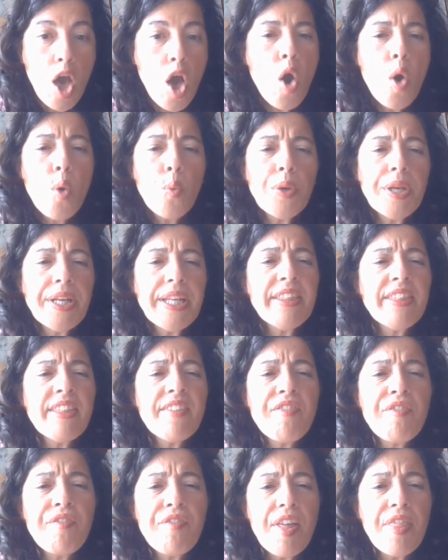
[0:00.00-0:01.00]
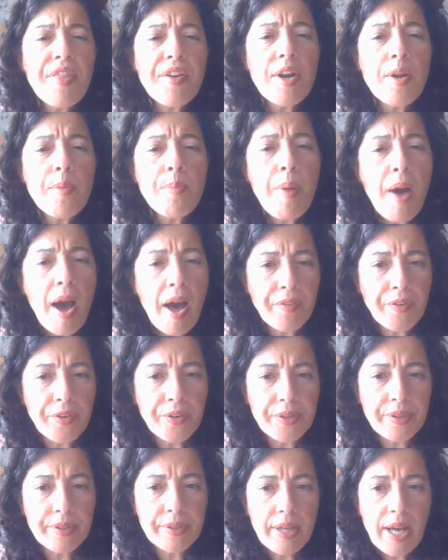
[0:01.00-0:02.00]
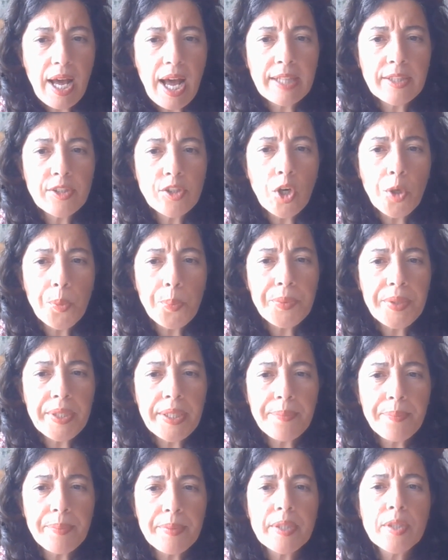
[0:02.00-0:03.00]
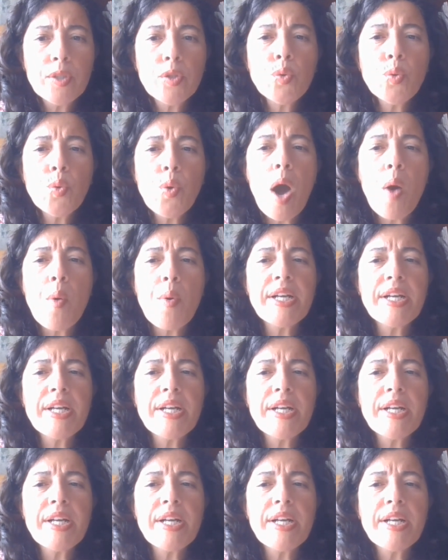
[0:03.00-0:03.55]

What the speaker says: We need a federal pattern adapted to our